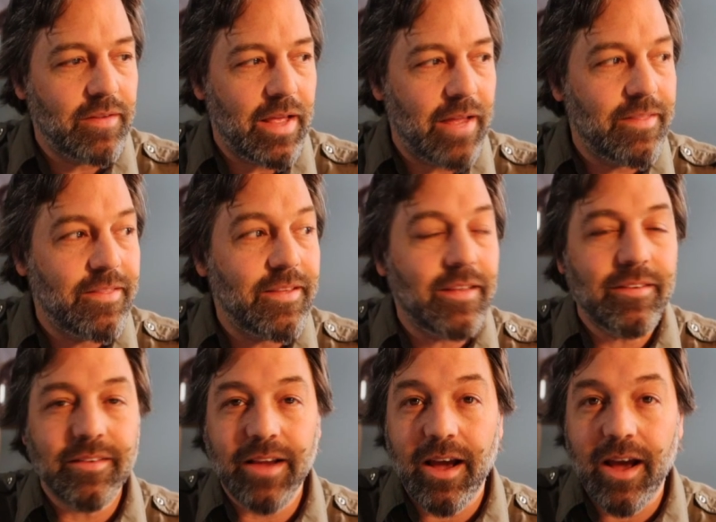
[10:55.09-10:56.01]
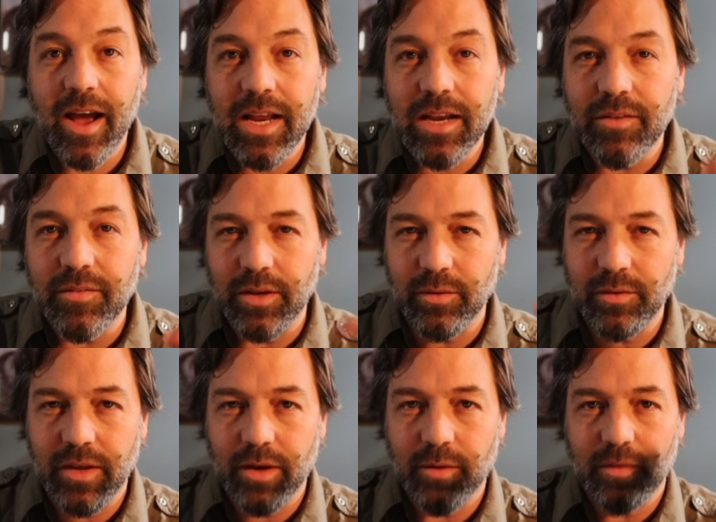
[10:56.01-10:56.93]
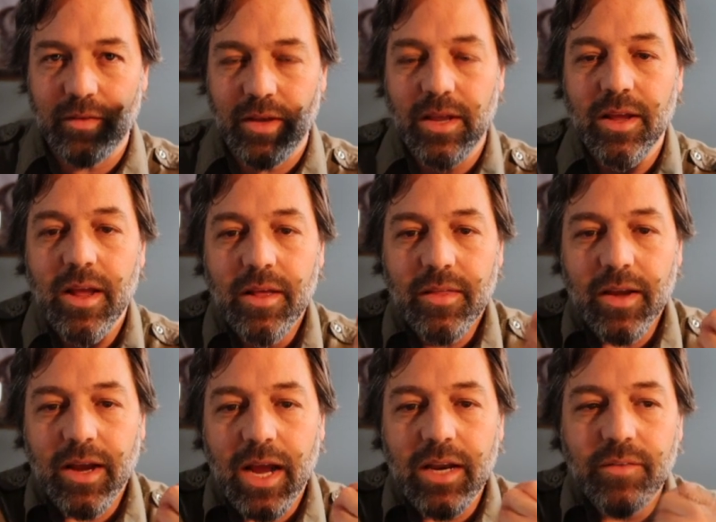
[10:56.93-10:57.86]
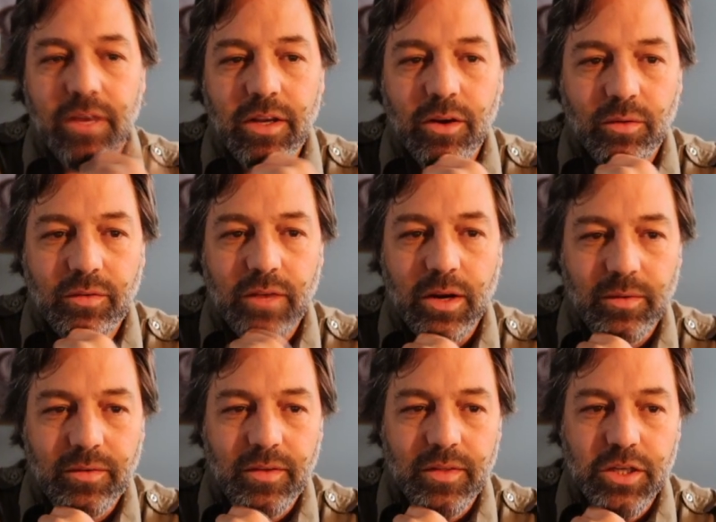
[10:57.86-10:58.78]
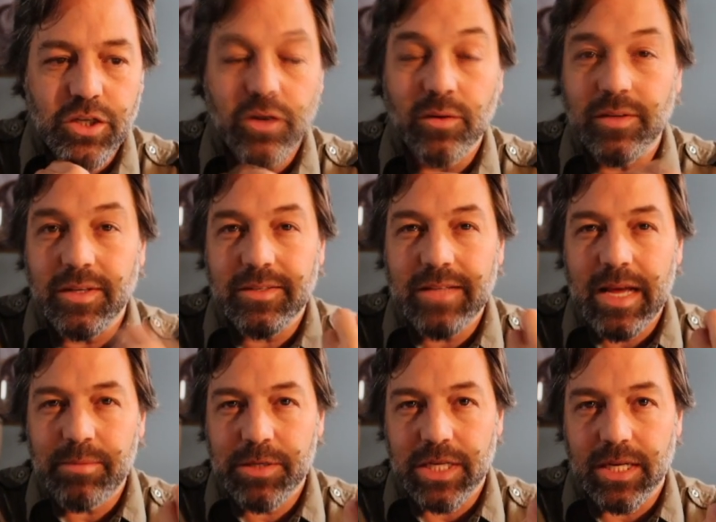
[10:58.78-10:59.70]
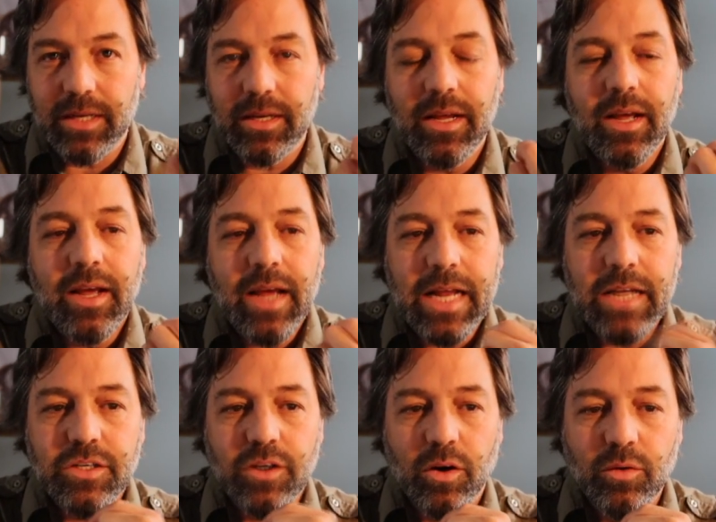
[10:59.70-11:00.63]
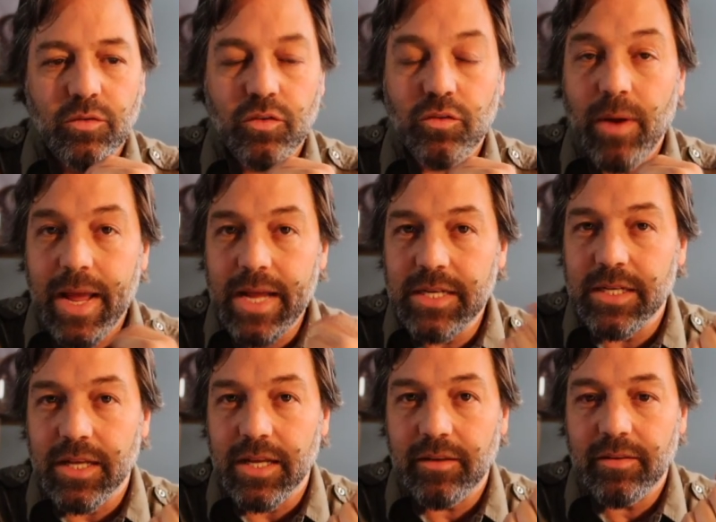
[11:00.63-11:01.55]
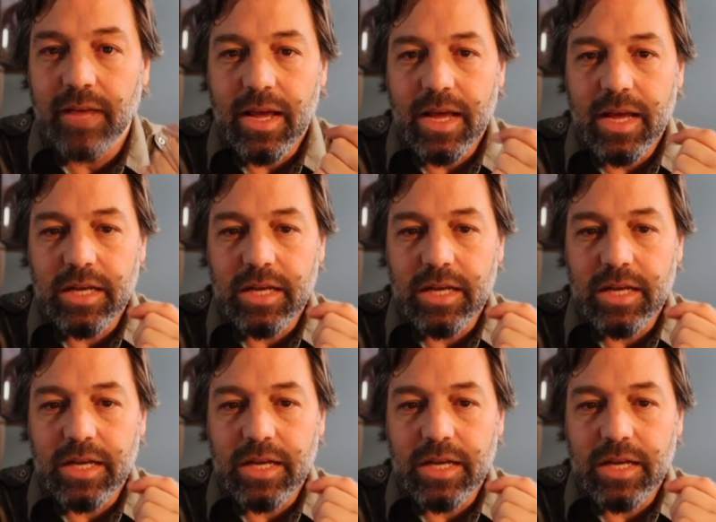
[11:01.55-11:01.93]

and this kind of idiosyncrasy, the kind of idiosyncrasy that shows exception and shows strangeness and